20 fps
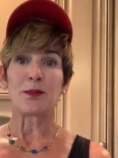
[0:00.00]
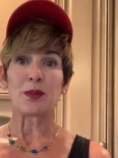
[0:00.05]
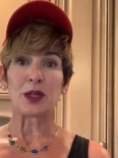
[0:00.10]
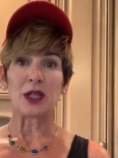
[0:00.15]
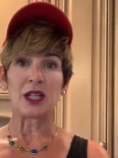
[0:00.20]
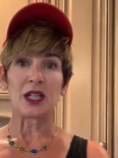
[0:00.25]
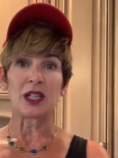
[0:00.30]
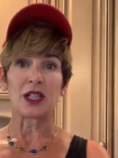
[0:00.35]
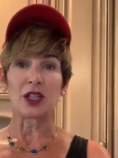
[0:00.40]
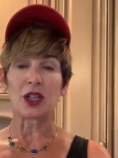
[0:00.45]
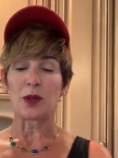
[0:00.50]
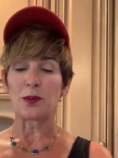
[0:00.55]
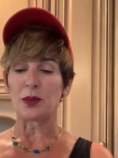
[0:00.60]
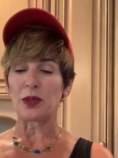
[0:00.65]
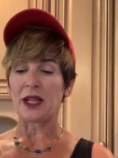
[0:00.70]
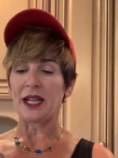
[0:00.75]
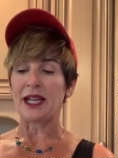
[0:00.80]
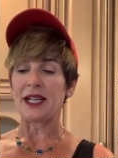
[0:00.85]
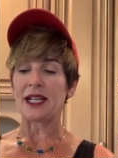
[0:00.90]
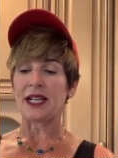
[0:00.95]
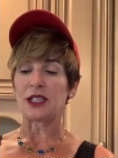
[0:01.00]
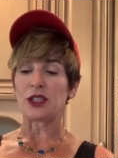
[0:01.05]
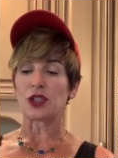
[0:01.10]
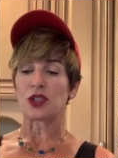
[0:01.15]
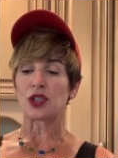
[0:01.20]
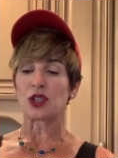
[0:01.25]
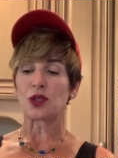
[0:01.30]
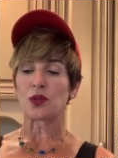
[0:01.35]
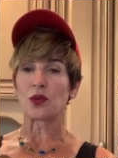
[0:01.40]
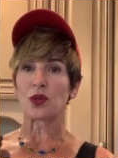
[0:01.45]
put it in a little plate, I
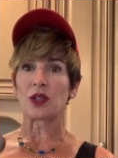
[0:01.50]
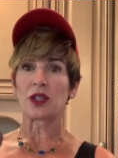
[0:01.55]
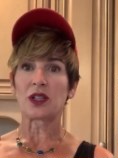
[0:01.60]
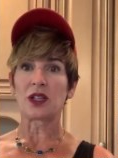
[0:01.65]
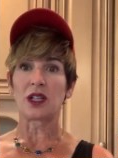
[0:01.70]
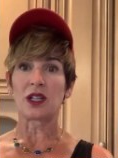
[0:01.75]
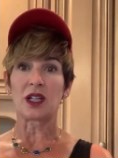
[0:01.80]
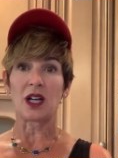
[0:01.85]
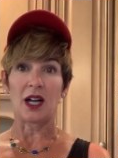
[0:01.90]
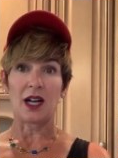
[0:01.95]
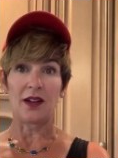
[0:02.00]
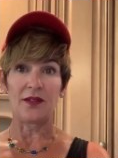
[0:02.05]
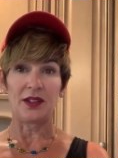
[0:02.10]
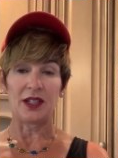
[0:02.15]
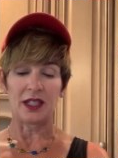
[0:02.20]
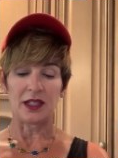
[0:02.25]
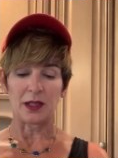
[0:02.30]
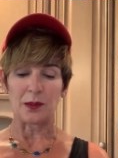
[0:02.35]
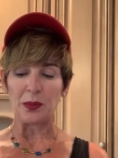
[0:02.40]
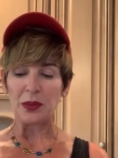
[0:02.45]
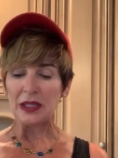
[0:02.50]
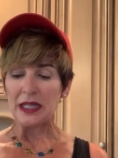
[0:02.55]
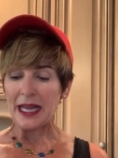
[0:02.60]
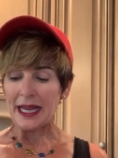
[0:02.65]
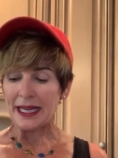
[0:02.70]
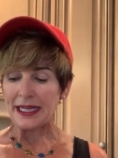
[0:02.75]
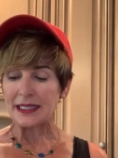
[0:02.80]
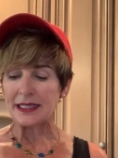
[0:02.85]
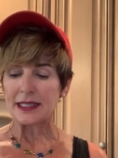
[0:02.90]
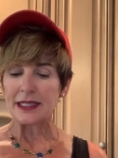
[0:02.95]
just squirt a little agave in the
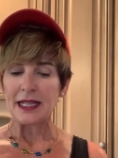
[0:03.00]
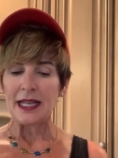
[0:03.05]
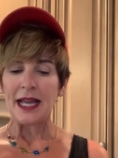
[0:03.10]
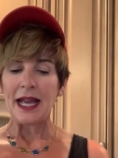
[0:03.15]
plate,